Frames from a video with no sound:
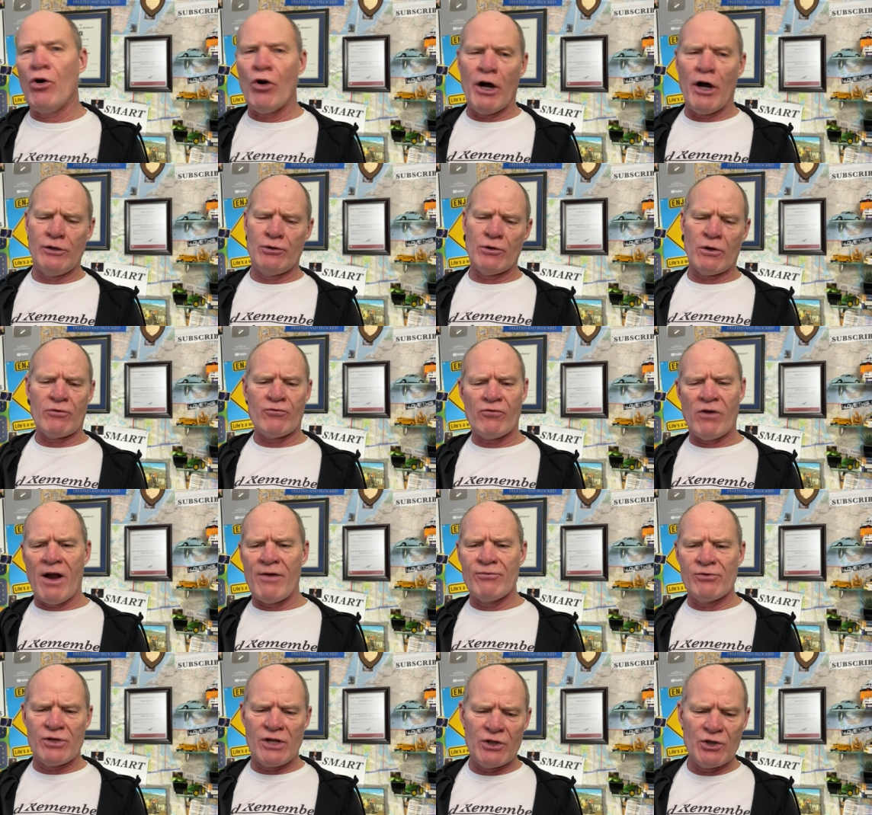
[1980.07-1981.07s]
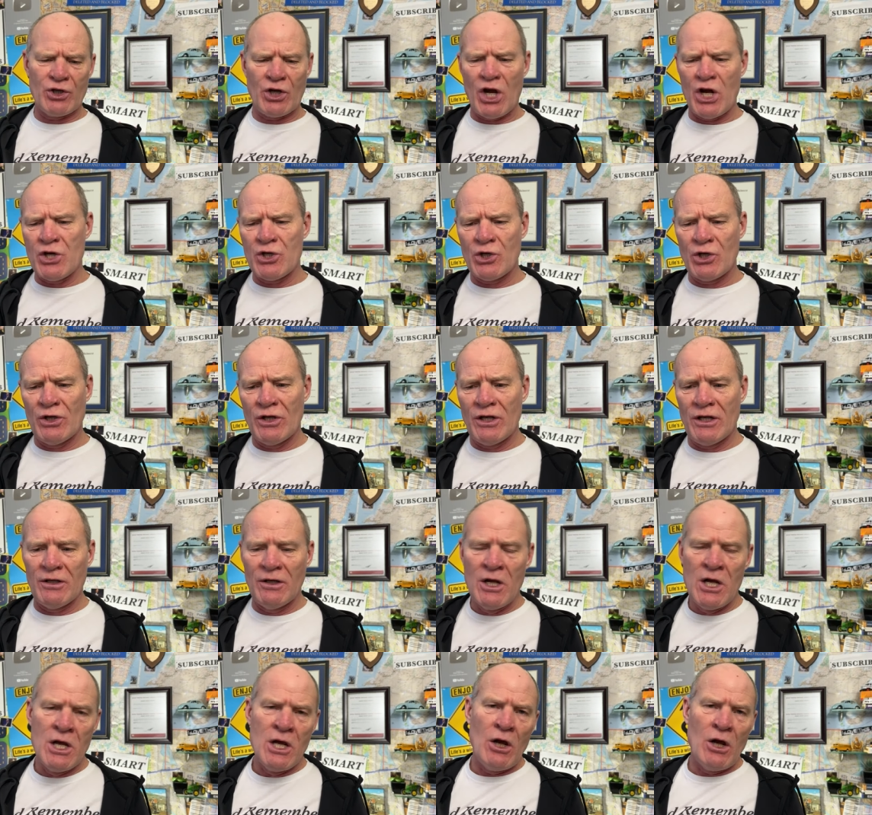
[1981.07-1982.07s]
I took driver's education and
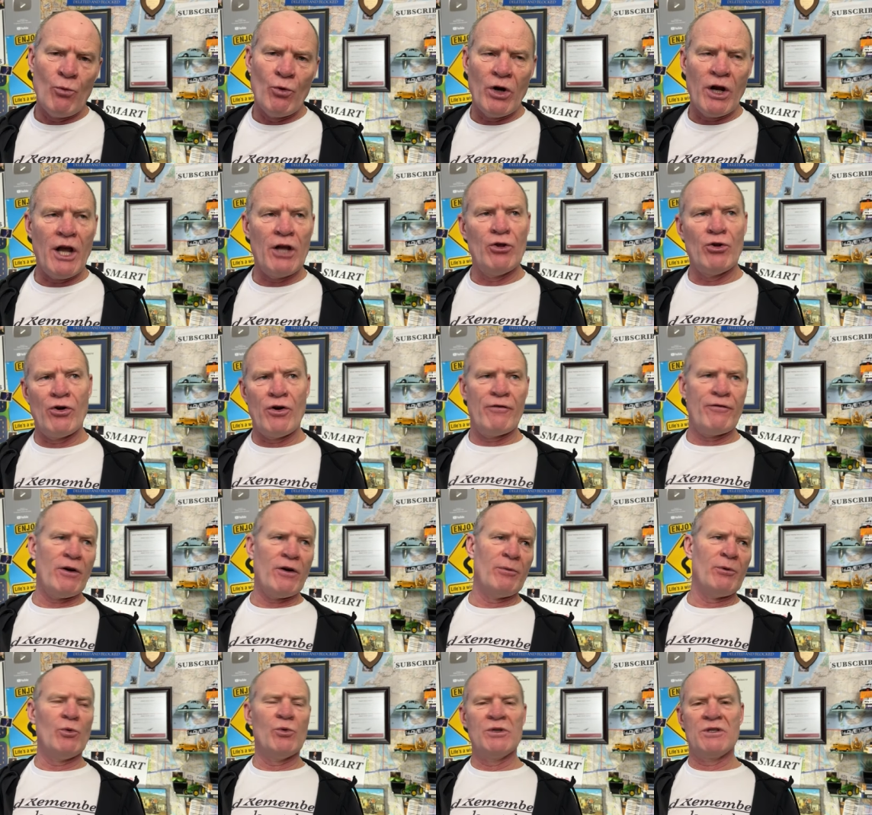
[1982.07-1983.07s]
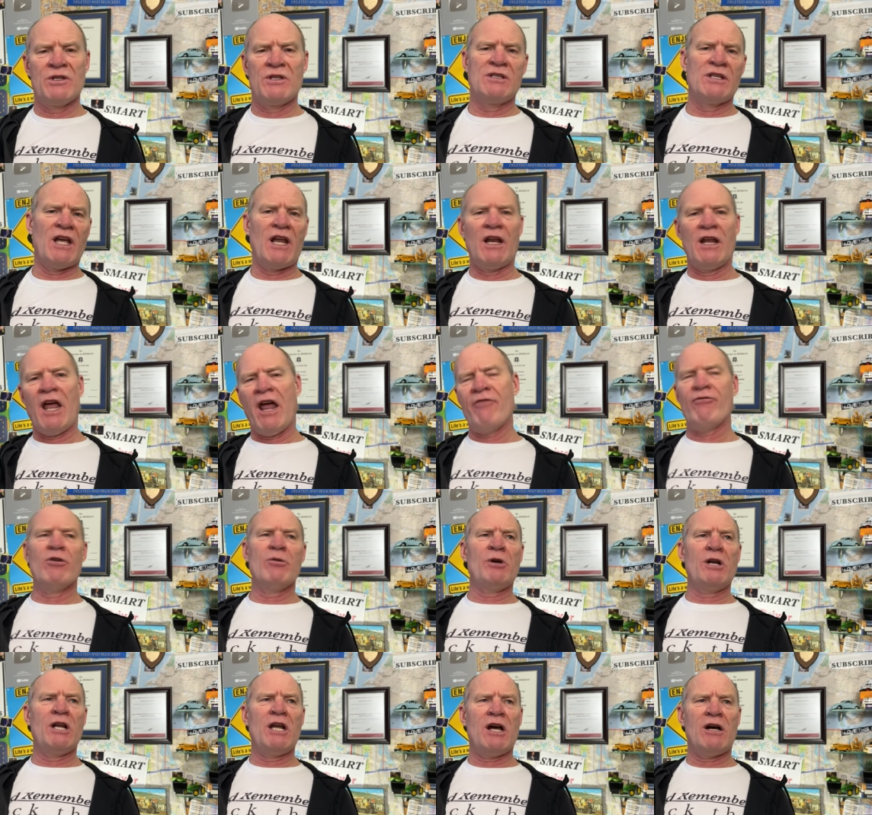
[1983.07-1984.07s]
what I learned from it was is that
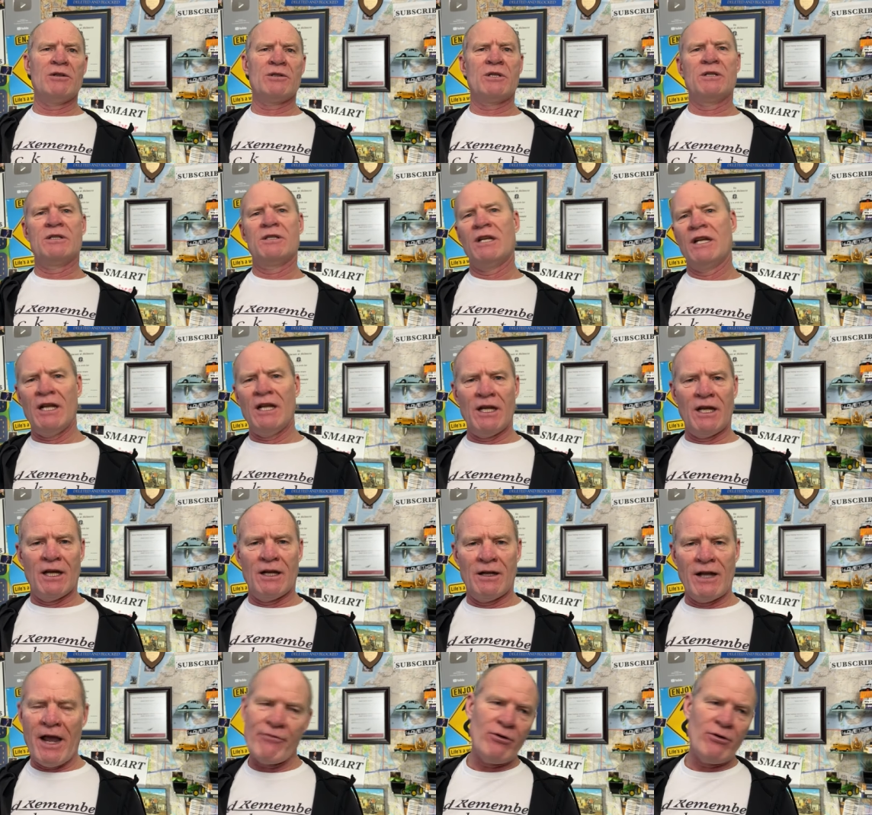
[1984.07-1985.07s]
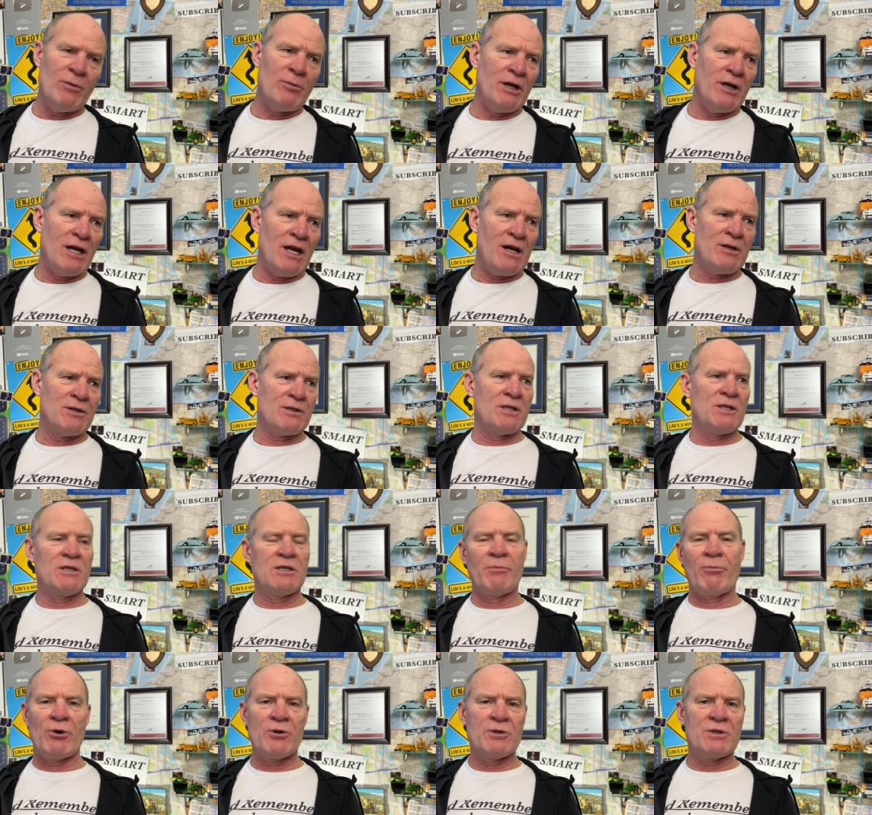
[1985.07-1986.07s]
everybody else is an idiot. Everybody else is the
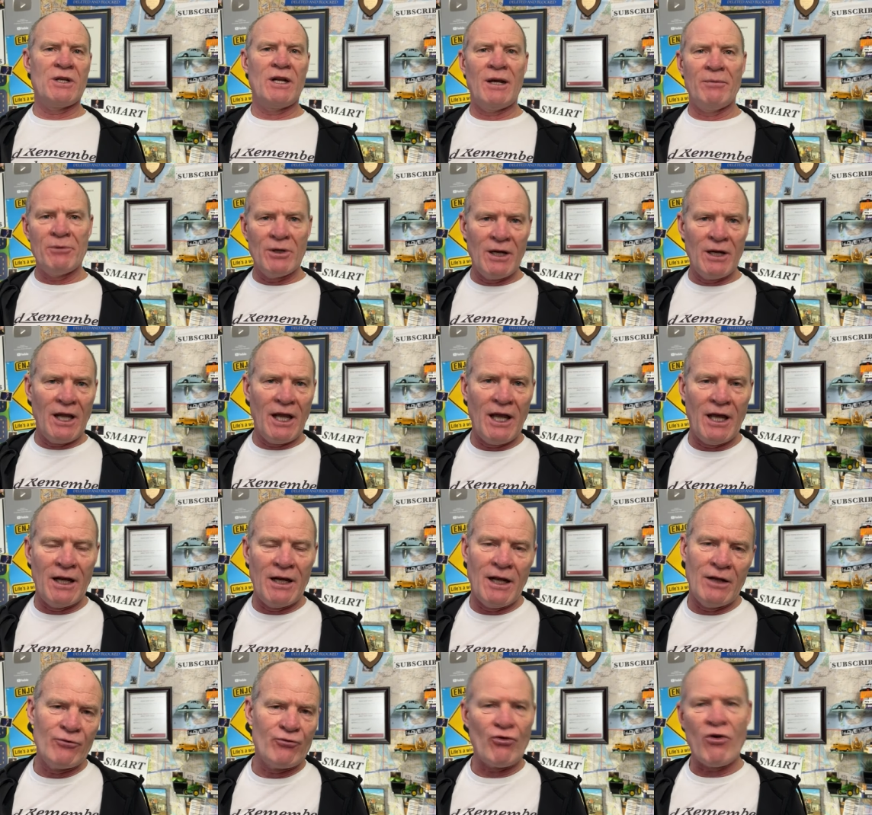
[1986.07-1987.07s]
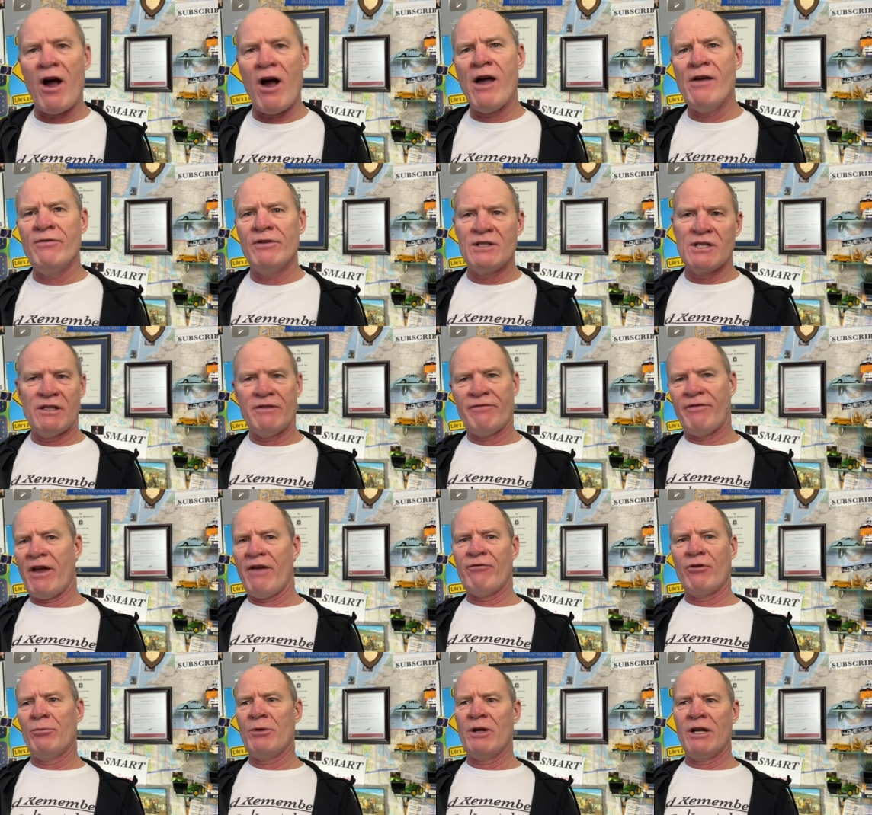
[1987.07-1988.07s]
person I'm going to hit. Drive as if
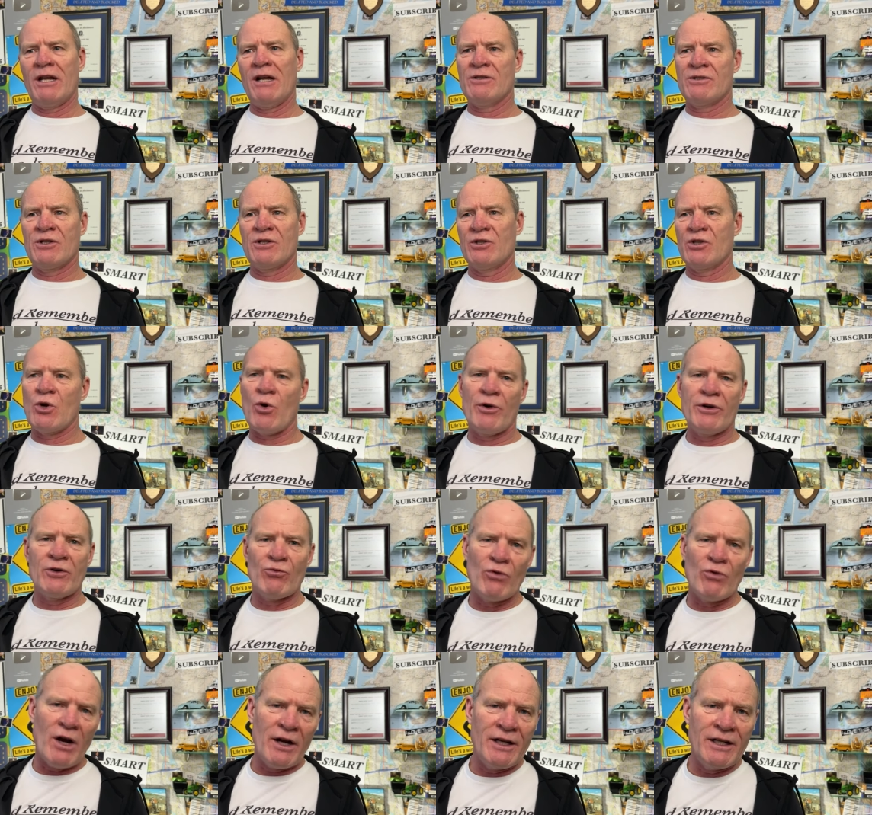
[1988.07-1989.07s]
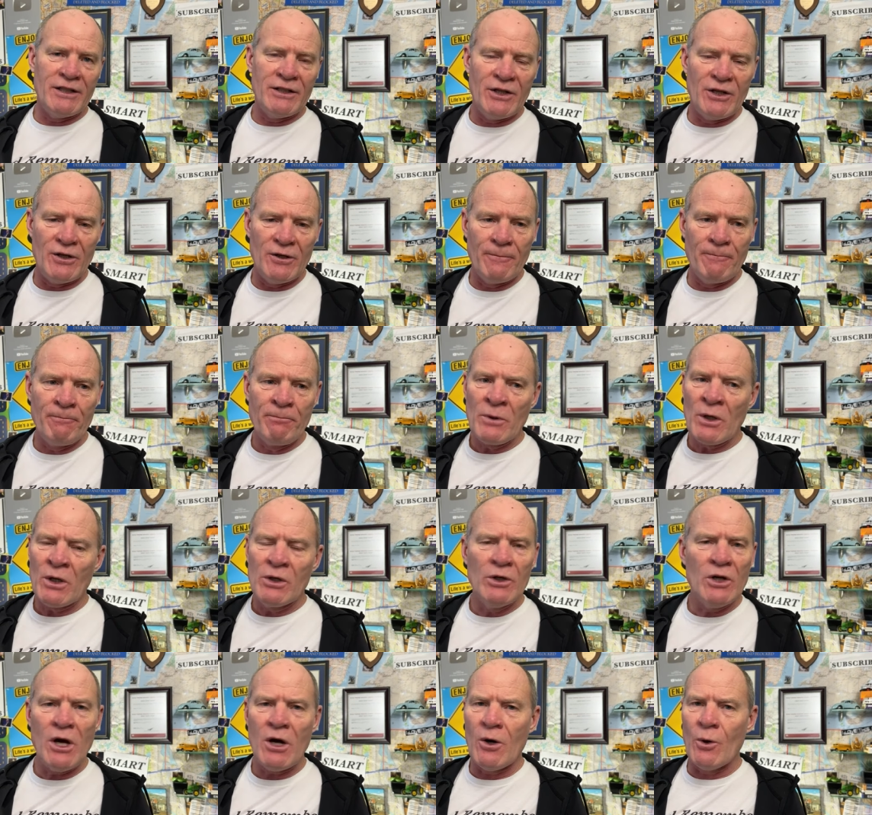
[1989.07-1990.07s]
everybody else is going to run into you."
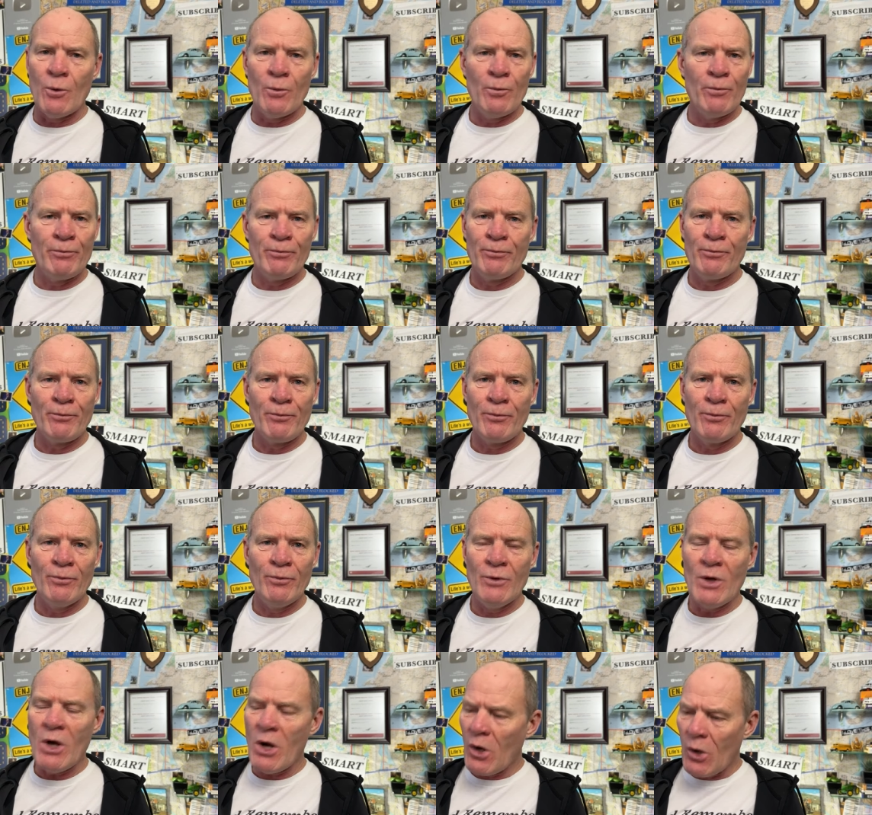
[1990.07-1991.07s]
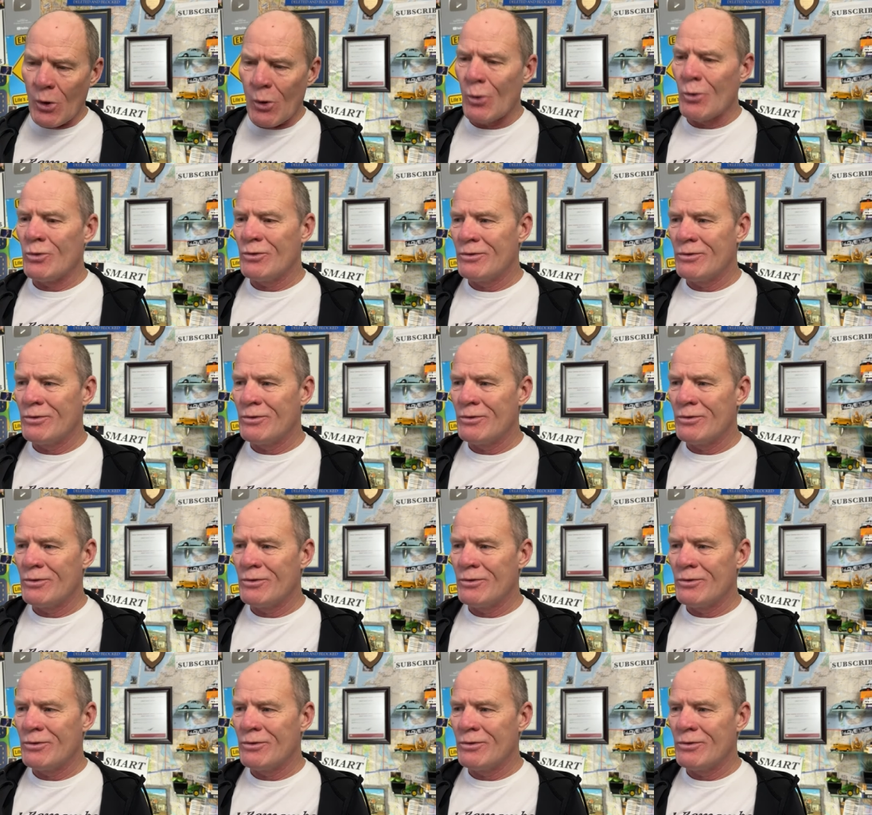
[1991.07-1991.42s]
No. No.